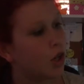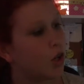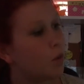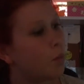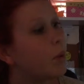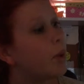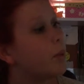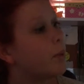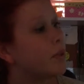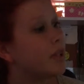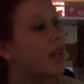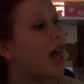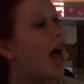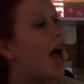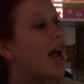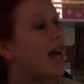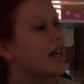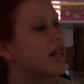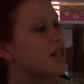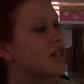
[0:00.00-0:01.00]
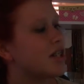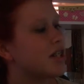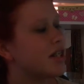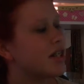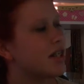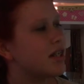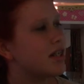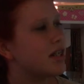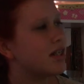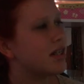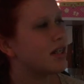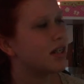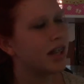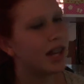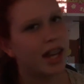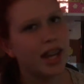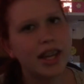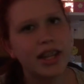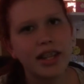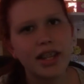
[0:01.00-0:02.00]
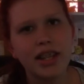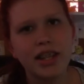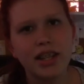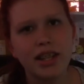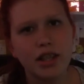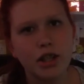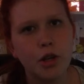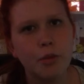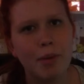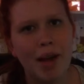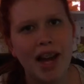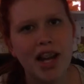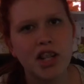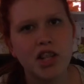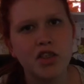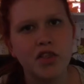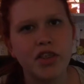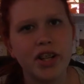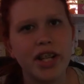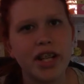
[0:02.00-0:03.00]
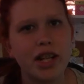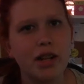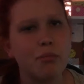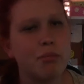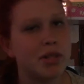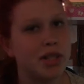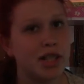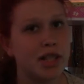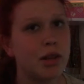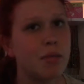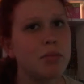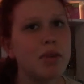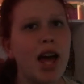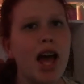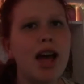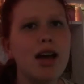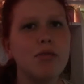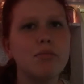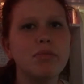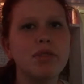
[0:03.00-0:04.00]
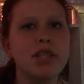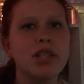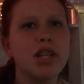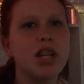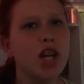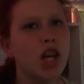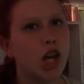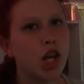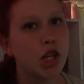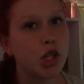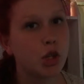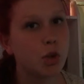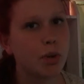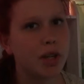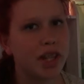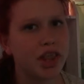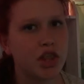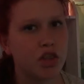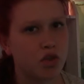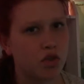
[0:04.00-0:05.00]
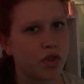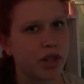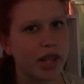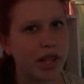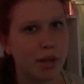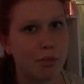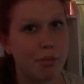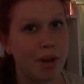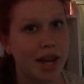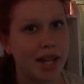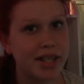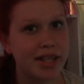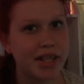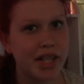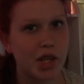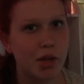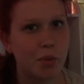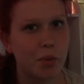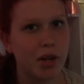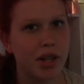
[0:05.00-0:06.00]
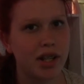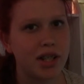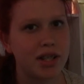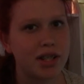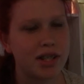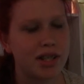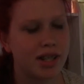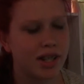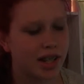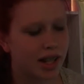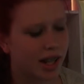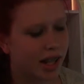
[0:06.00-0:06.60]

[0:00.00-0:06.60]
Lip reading: "We were liars," and then go back to reading. But sometimes you get the really pesky ones.